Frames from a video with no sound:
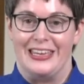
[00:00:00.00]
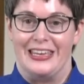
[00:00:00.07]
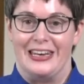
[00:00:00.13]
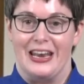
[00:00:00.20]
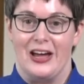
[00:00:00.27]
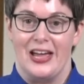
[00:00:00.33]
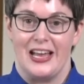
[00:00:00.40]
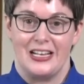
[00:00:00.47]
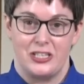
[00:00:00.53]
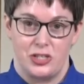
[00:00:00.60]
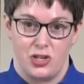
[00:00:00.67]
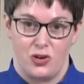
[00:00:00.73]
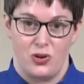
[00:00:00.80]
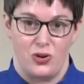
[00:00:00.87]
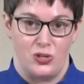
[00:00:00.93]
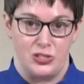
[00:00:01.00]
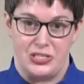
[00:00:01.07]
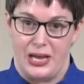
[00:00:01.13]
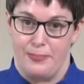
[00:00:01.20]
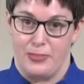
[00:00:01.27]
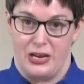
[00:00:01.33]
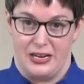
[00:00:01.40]
Now, externals,
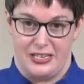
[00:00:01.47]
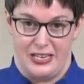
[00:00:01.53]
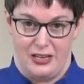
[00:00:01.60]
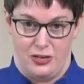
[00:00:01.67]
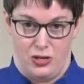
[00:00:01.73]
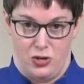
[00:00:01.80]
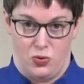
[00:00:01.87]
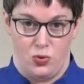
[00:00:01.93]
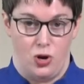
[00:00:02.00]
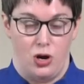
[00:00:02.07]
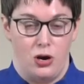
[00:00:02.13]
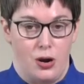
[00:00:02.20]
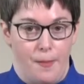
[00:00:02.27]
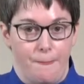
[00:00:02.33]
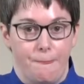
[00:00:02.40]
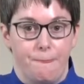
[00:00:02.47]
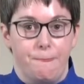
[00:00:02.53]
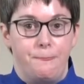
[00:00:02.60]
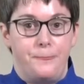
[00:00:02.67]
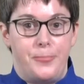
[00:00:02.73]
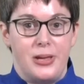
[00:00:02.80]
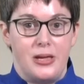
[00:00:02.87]
I'm going to tell you, are a
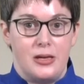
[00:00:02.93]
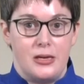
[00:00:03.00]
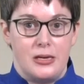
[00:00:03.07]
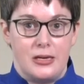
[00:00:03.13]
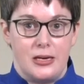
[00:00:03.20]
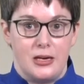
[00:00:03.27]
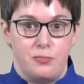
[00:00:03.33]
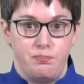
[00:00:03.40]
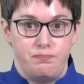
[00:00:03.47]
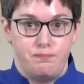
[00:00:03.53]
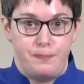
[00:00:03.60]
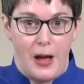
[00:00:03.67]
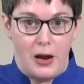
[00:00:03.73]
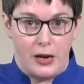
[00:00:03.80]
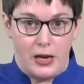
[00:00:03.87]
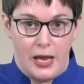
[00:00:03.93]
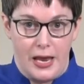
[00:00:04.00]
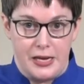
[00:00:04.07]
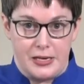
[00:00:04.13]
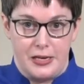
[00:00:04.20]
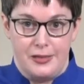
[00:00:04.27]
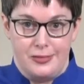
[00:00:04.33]
big bucket
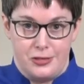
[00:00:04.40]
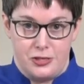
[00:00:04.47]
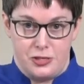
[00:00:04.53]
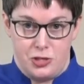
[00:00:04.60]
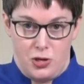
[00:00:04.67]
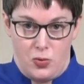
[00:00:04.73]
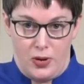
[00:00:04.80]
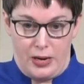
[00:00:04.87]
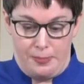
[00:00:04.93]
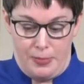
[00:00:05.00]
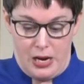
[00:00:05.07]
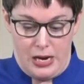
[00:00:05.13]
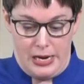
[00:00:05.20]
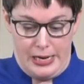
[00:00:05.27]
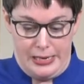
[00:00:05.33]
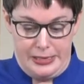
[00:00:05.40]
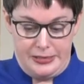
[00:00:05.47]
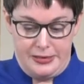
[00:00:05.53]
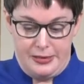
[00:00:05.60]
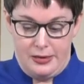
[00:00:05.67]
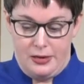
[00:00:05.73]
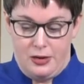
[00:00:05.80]
in the Stoic mind.
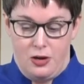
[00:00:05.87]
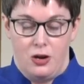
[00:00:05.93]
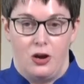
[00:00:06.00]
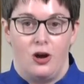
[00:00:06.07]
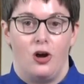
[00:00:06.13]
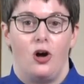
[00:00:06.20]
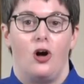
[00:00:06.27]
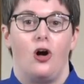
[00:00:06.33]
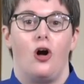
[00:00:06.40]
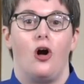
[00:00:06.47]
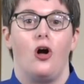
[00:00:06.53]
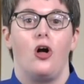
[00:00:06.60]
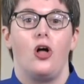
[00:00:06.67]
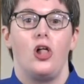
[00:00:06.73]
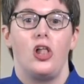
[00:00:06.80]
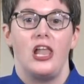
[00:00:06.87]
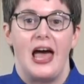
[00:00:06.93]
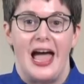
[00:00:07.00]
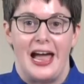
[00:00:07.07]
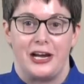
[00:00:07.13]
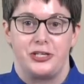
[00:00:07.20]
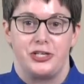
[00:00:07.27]
All
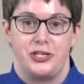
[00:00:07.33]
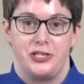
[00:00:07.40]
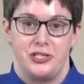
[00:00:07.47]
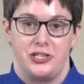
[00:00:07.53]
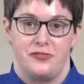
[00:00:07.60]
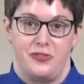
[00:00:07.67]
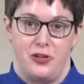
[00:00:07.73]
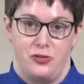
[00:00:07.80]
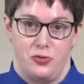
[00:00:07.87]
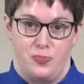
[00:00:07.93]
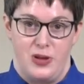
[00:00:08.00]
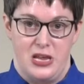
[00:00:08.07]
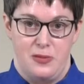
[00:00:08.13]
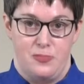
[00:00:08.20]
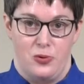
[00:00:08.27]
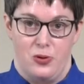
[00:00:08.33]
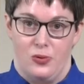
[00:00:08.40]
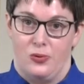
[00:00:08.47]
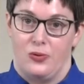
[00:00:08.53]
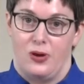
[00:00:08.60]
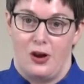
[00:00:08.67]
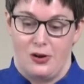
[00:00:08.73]
actions of other people
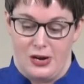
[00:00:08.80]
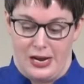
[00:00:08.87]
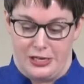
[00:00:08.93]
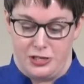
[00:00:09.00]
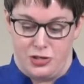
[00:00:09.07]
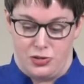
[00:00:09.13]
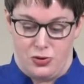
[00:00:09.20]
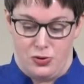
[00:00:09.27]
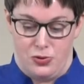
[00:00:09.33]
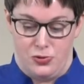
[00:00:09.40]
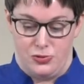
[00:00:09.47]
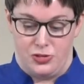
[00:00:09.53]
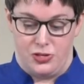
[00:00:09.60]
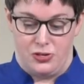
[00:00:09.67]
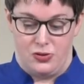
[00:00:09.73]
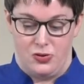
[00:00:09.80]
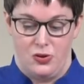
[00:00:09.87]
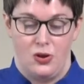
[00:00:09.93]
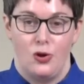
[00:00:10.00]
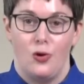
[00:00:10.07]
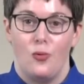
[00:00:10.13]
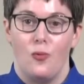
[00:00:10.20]
are externals.
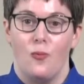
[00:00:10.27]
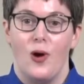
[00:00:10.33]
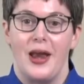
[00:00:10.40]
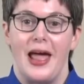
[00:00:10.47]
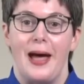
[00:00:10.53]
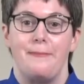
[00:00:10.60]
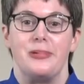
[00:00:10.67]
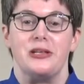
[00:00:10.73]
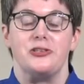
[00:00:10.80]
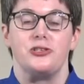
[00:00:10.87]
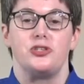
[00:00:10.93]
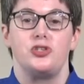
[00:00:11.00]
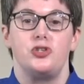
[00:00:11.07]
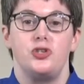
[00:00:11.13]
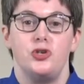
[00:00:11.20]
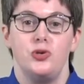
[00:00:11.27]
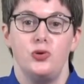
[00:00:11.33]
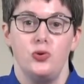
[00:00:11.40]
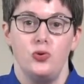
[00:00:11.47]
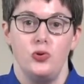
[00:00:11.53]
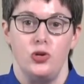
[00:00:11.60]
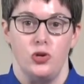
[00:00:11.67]
What happens
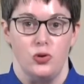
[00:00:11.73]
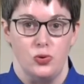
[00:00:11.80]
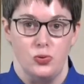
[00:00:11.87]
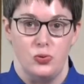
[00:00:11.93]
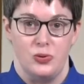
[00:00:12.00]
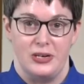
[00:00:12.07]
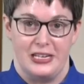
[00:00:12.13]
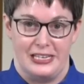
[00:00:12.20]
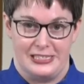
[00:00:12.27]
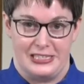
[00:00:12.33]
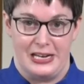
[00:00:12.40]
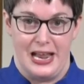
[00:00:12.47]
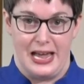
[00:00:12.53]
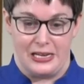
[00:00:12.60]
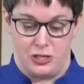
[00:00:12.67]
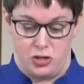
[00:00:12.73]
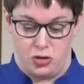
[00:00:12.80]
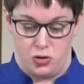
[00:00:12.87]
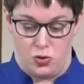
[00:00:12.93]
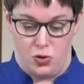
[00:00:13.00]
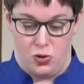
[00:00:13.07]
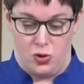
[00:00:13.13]
to you is an
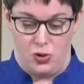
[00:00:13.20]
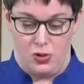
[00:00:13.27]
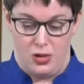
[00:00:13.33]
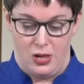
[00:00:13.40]
external.